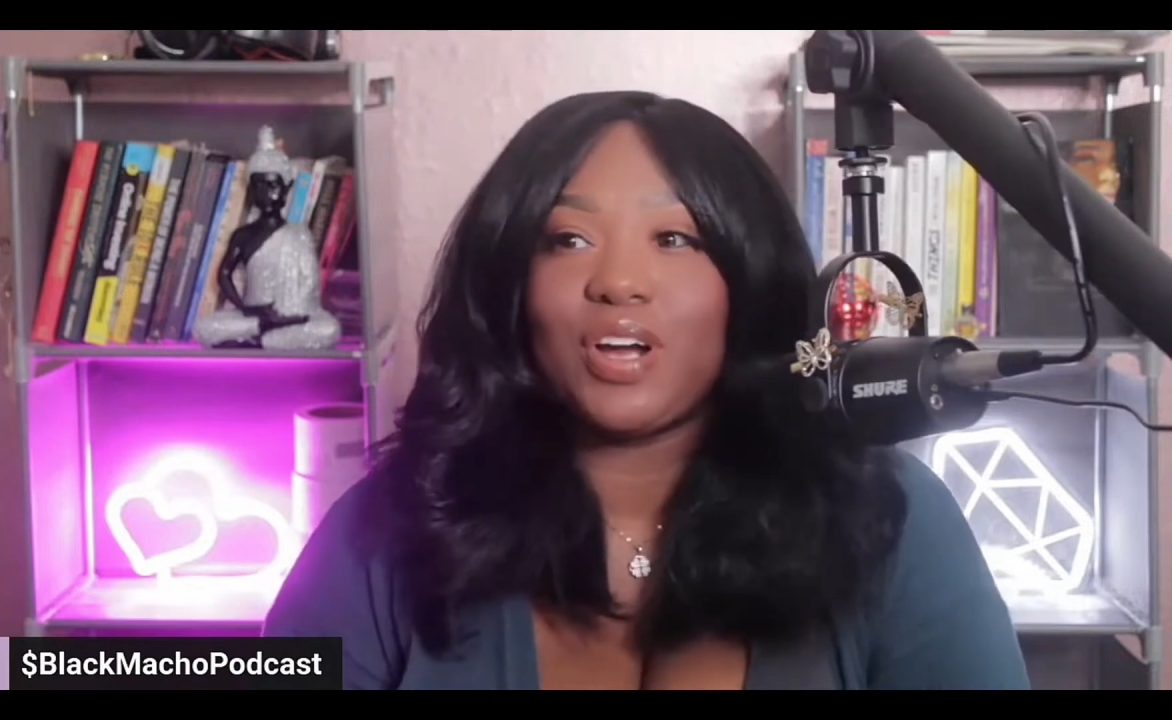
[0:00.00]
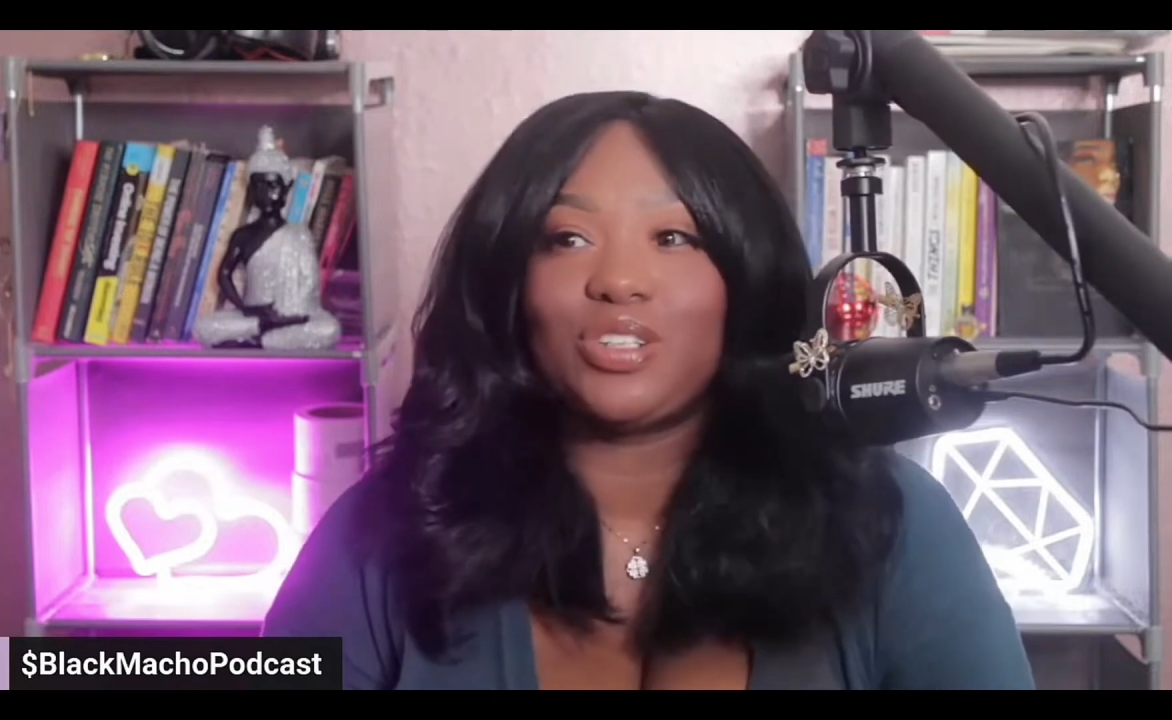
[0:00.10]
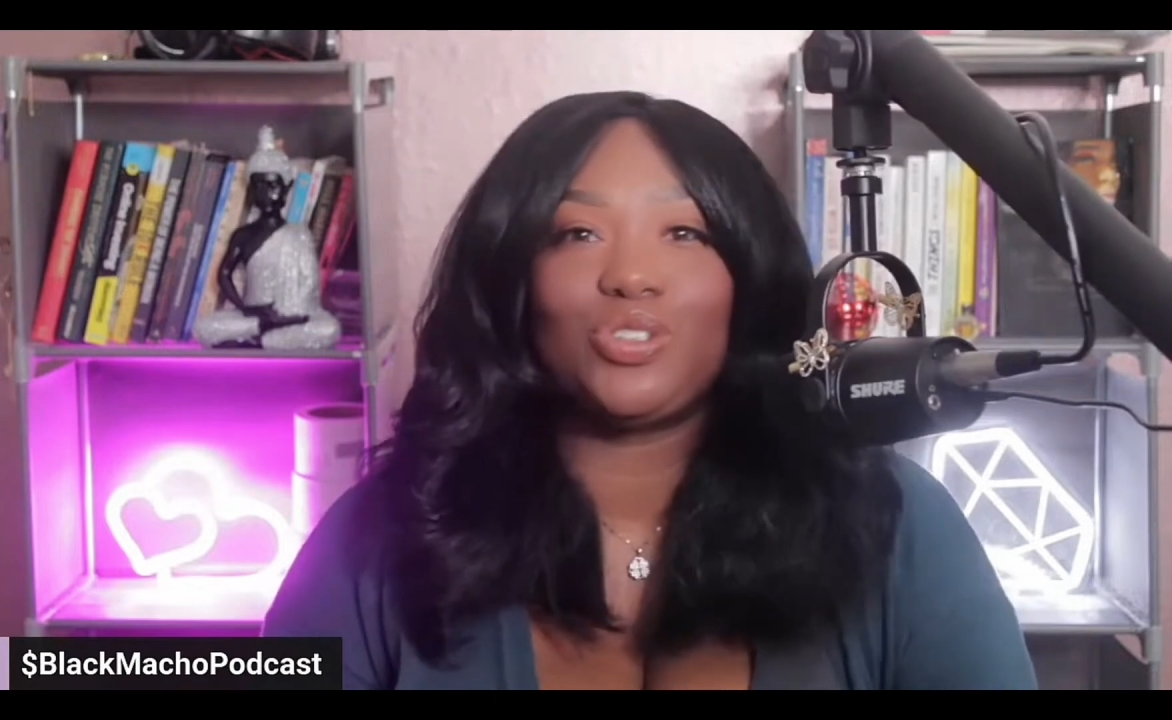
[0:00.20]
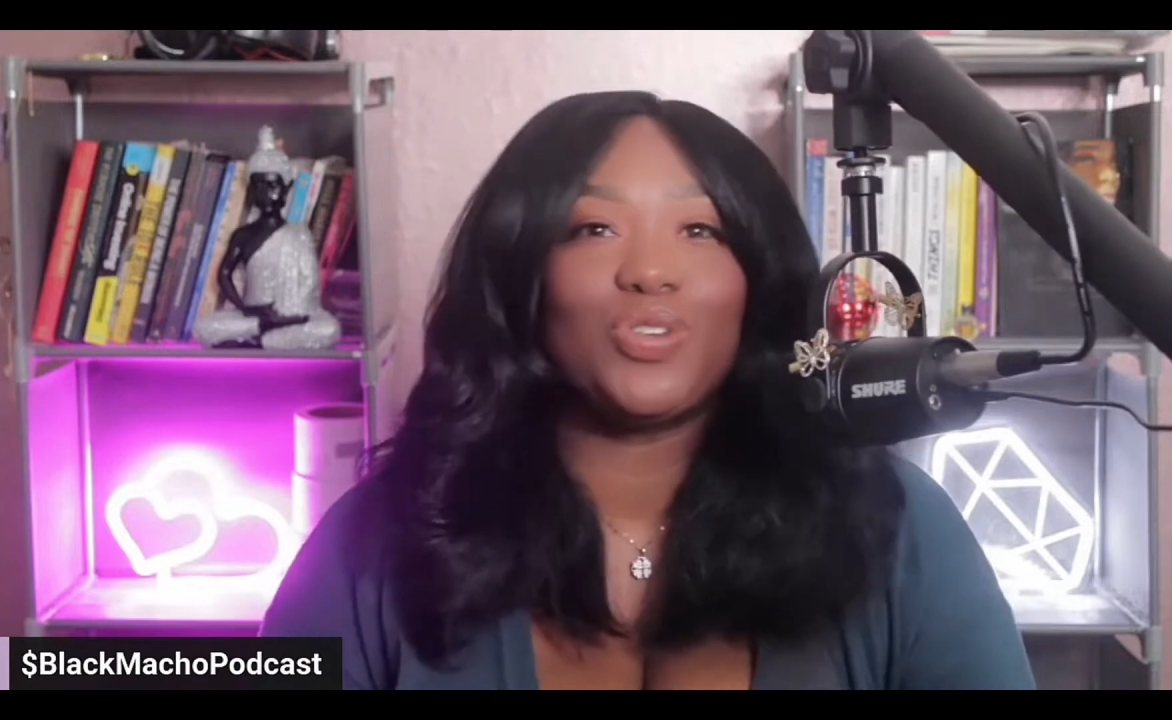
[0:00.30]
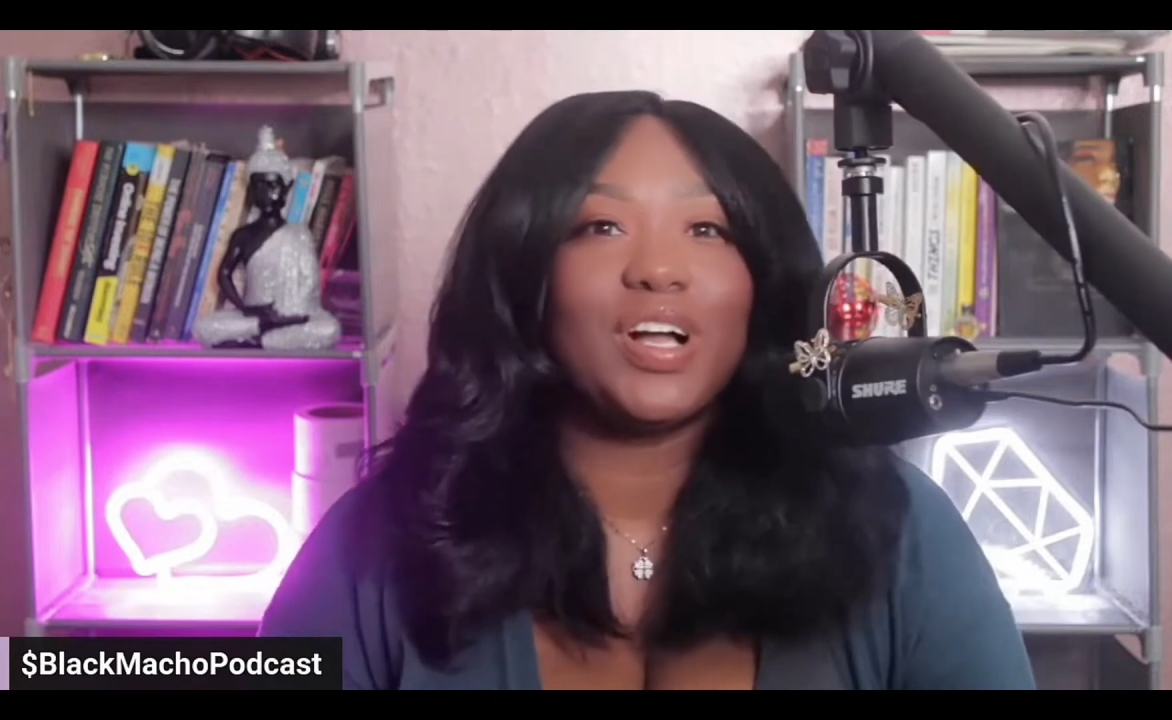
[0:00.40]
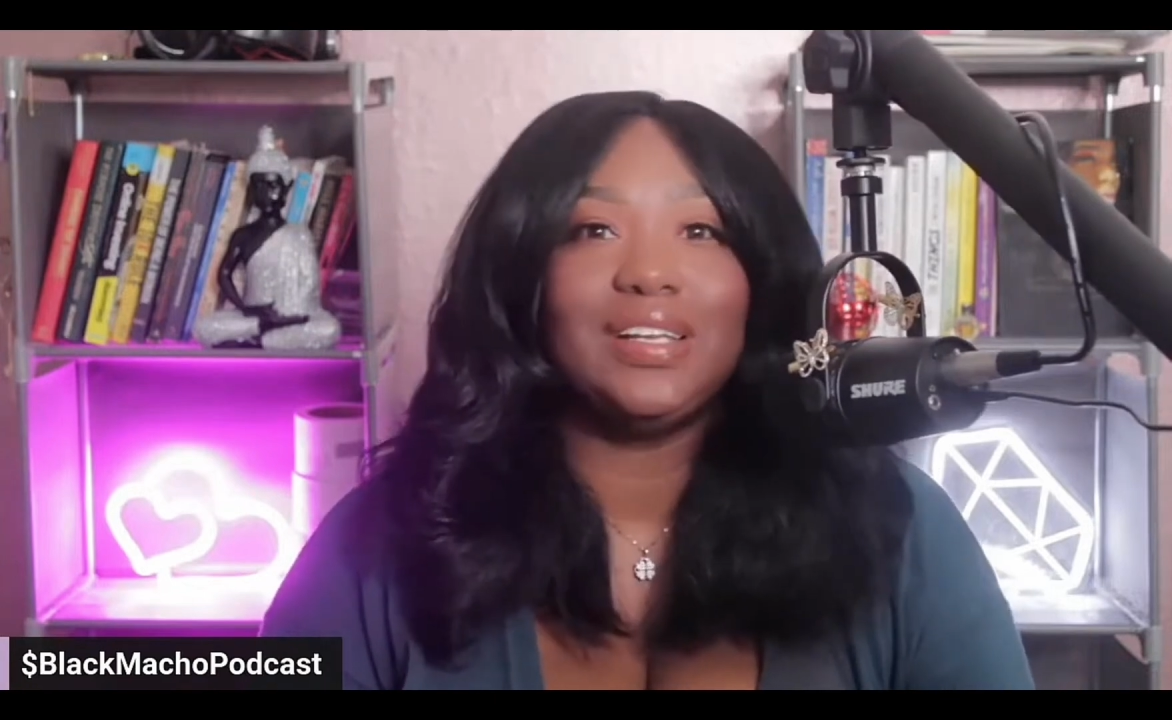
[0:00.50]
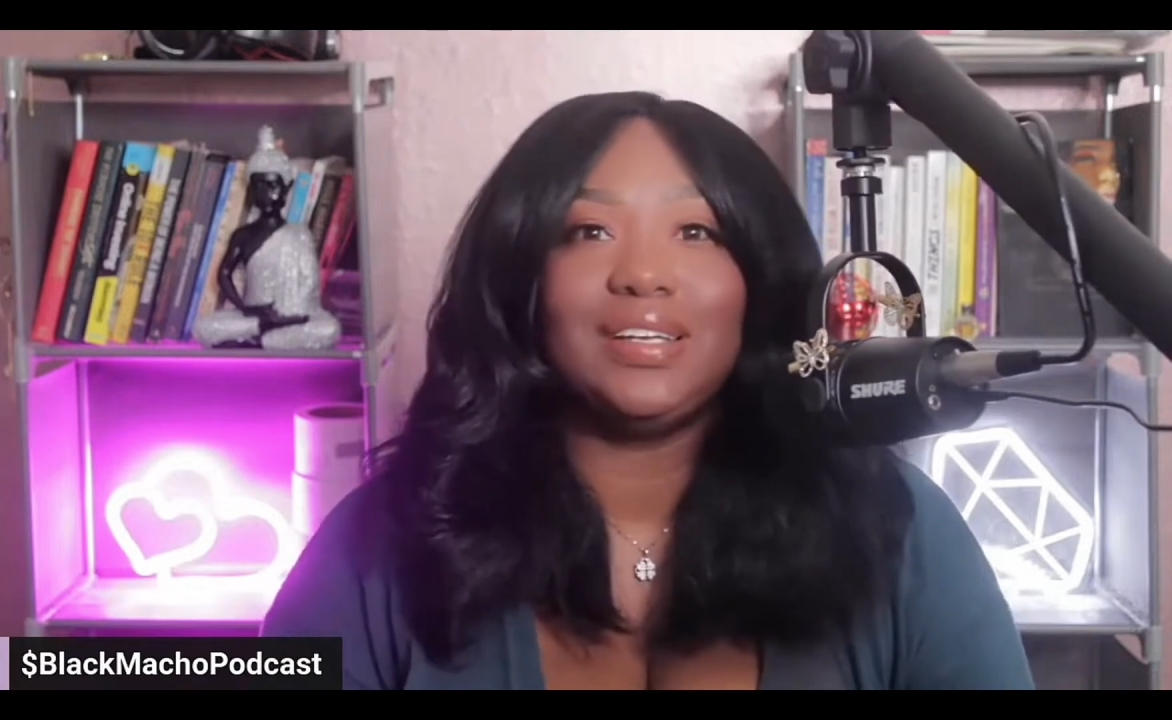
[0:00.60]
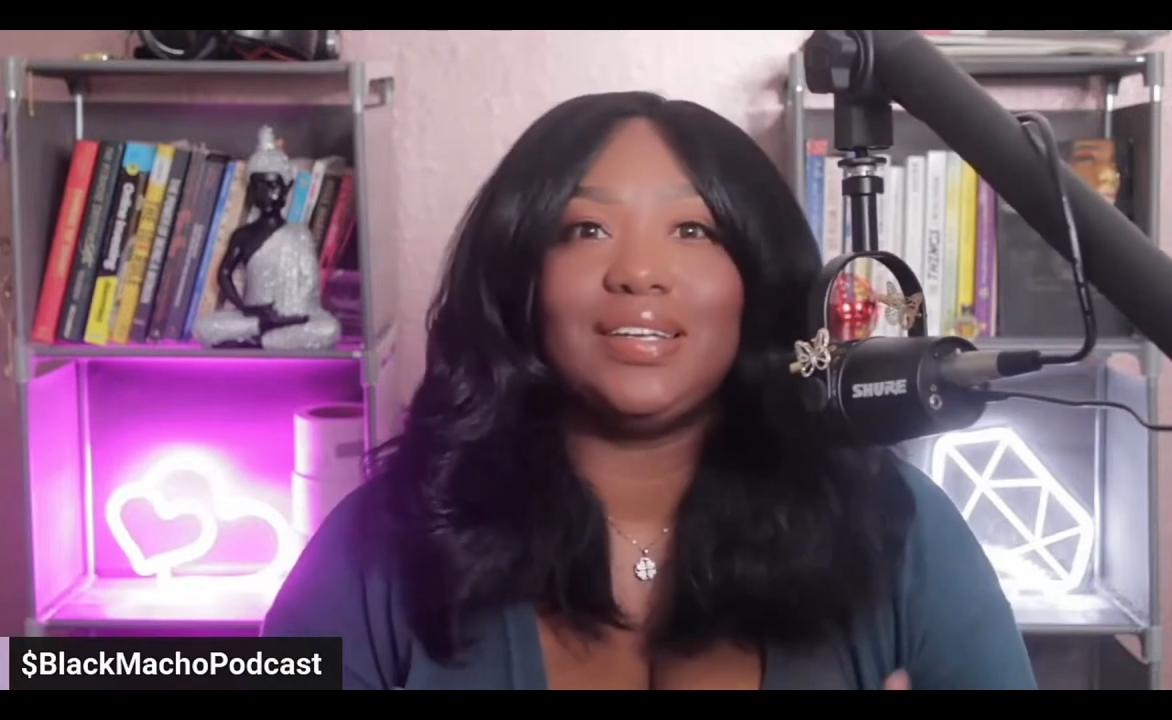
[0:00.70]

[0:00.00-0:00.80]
struggling